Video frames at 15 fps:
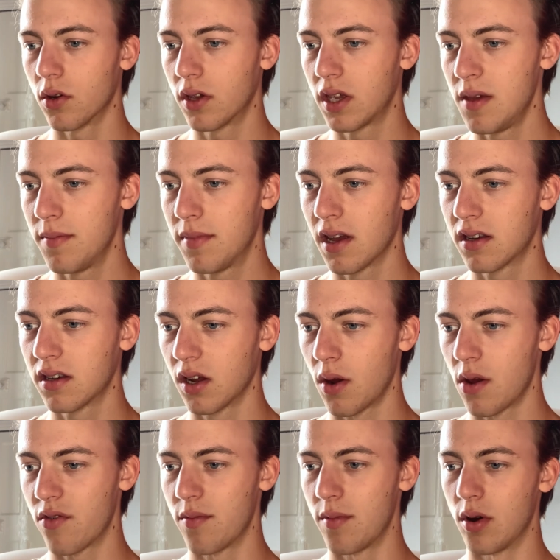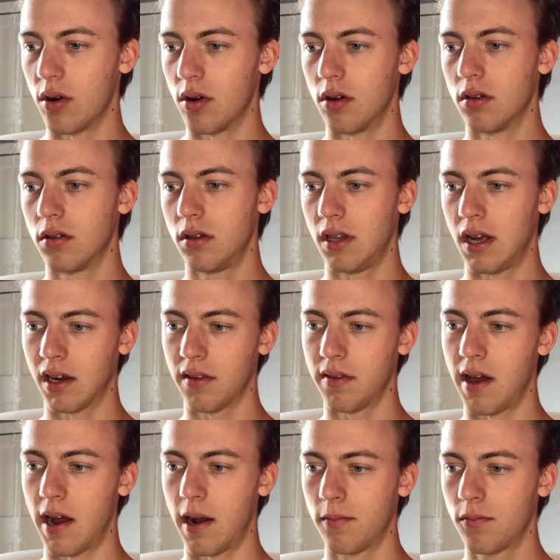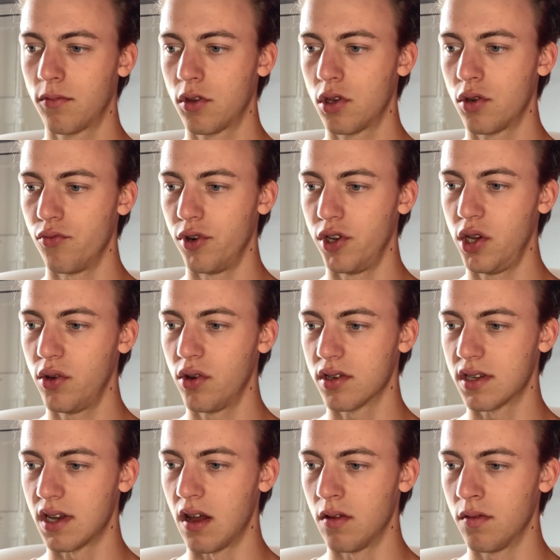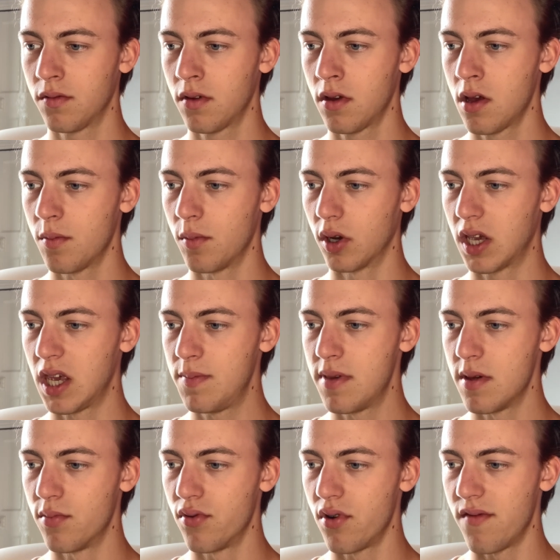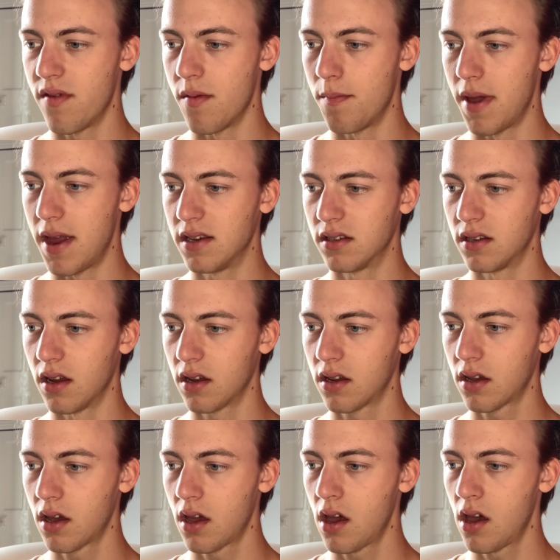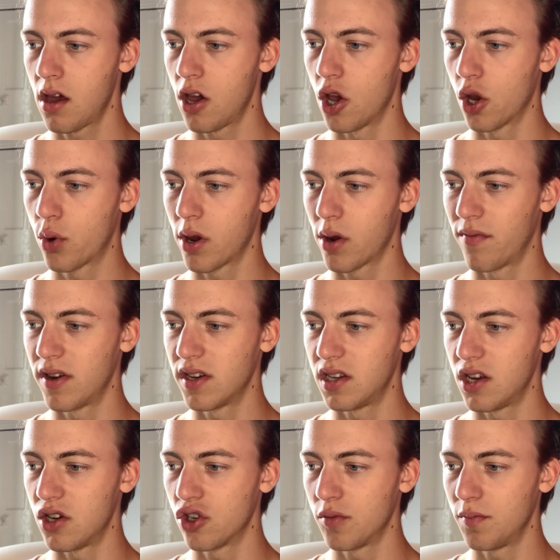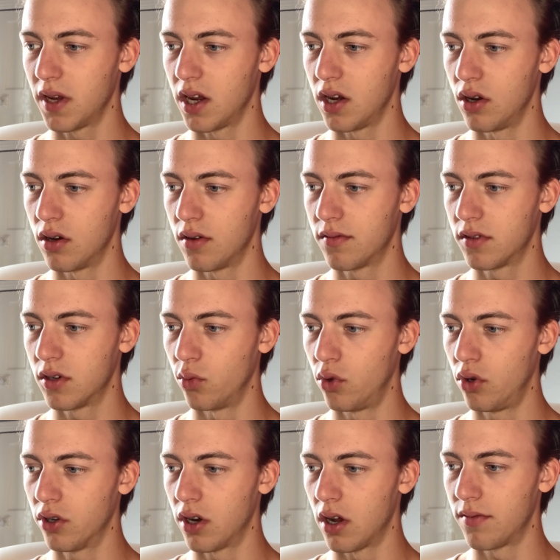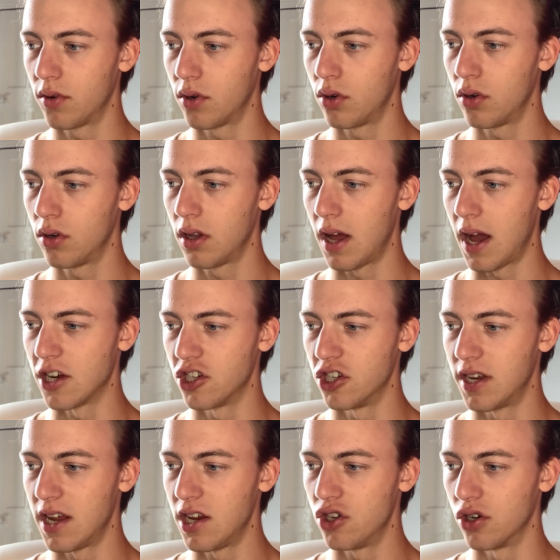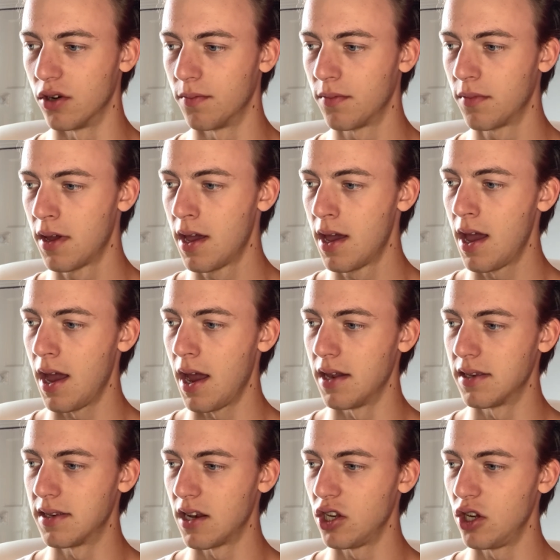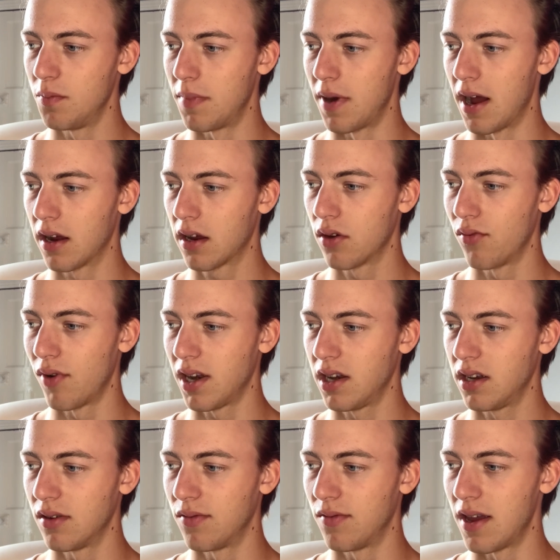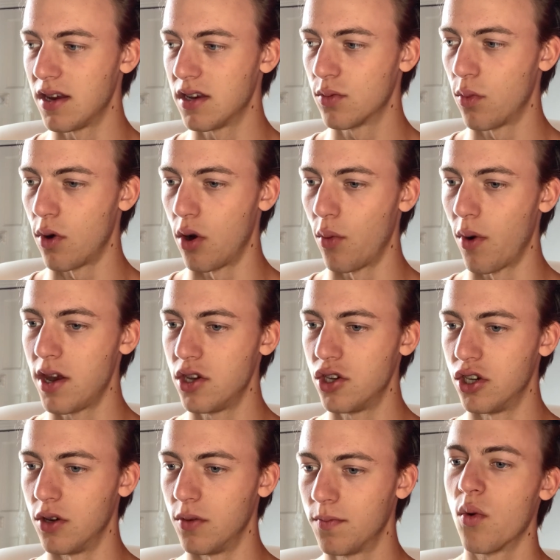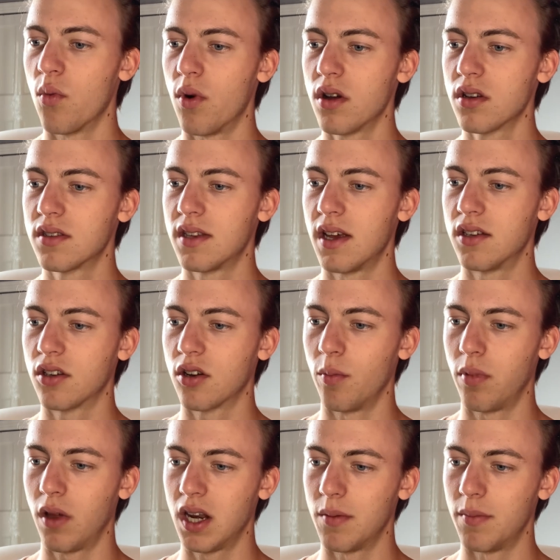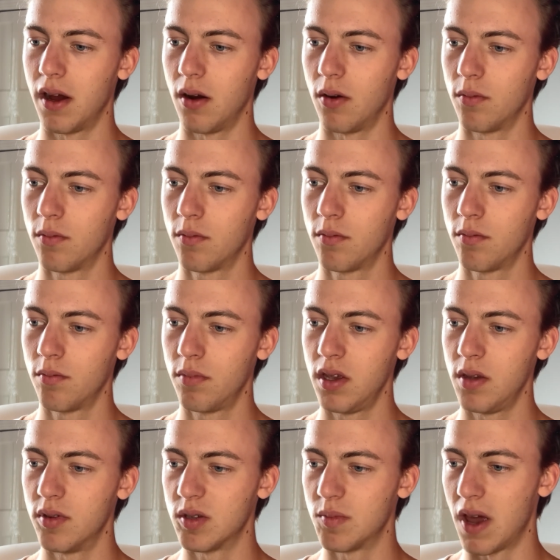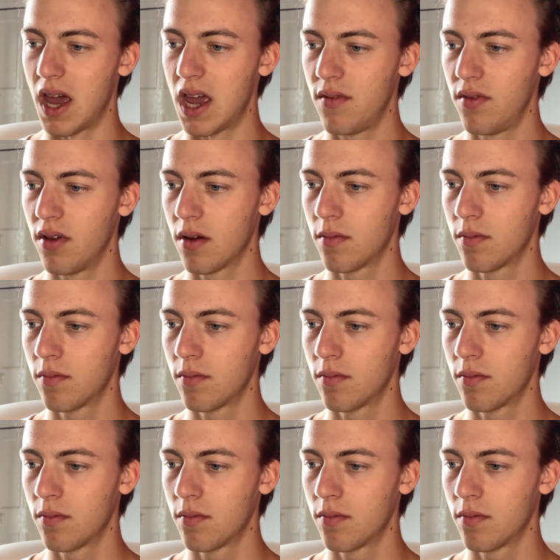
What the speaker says: keep getting away from it all like that. Renew yourself, but keep it brief and basic. A quick visit should be enough to ward off all agitation and send you back ready to face what awaits you. What's there to complain about? People's behaviour?